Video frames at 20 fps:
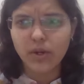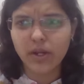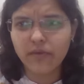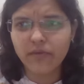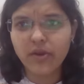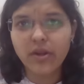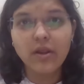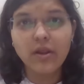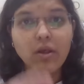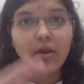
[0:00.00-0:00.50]

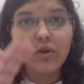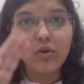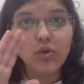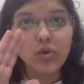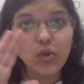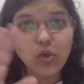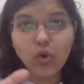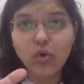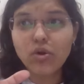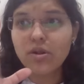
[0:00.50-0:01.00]
whatever.
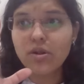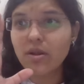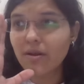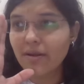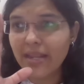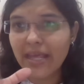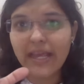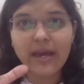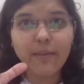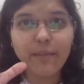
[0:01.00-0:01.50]
Don't
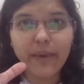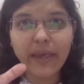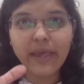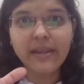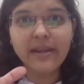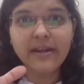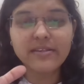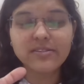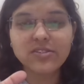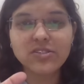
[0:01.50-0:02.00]
take up
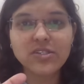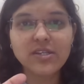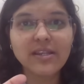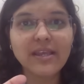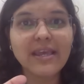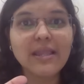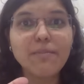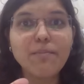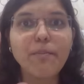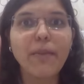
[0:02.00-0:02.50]
any decision in